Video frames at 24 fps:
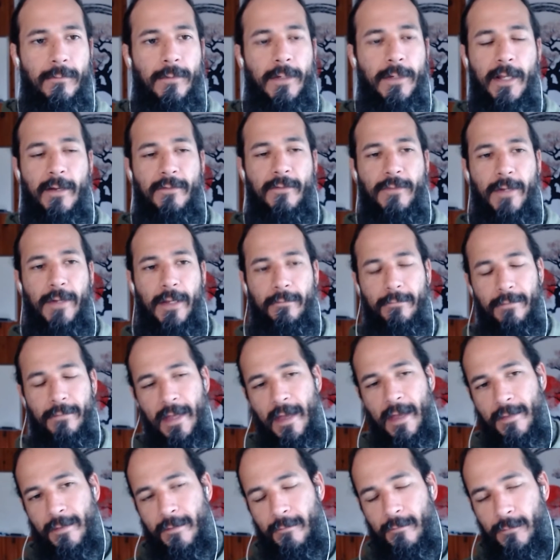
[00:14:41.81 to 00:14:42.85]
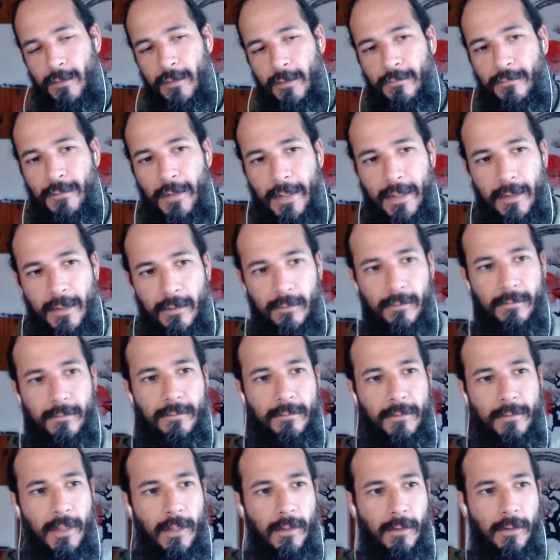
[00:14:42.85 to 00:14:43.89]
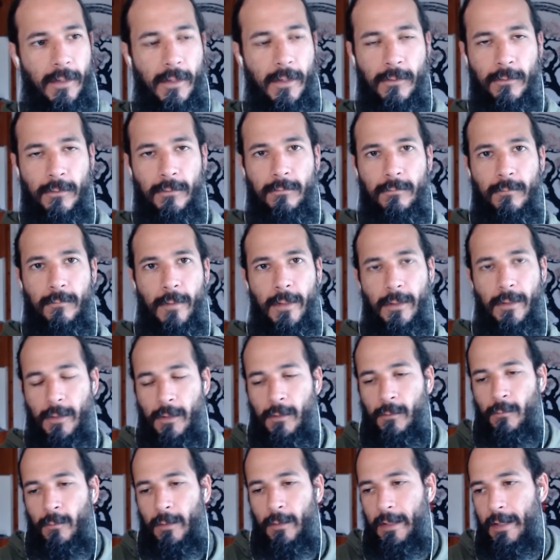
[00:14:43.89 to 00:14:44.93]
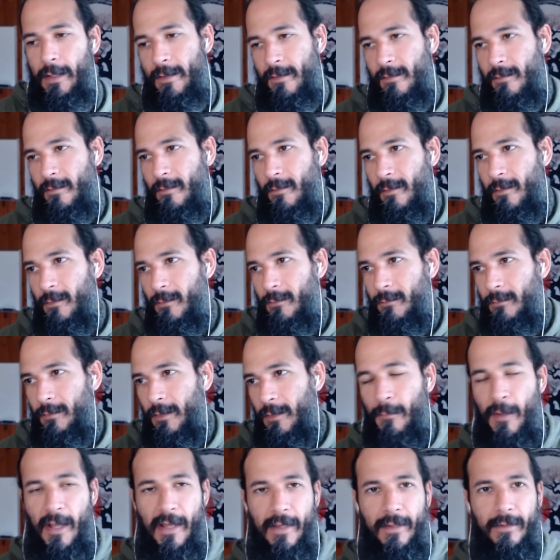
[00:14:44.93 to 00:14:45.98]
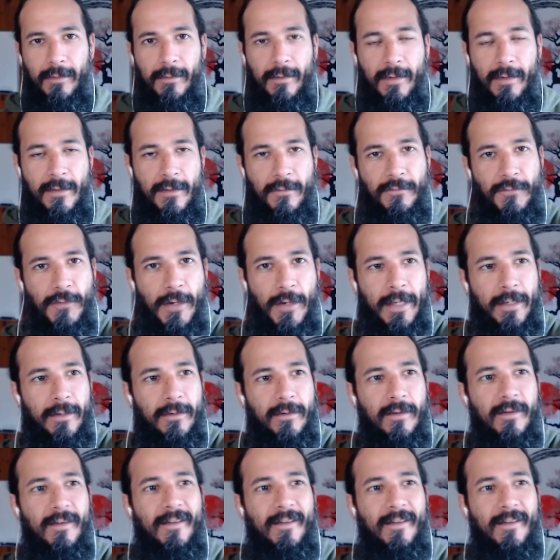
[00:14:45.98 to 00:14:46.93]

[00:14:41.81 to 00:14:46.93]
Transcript: We're not afraid of death. We're afraid of the unknown. We don't know what it is, so the mind is afraid.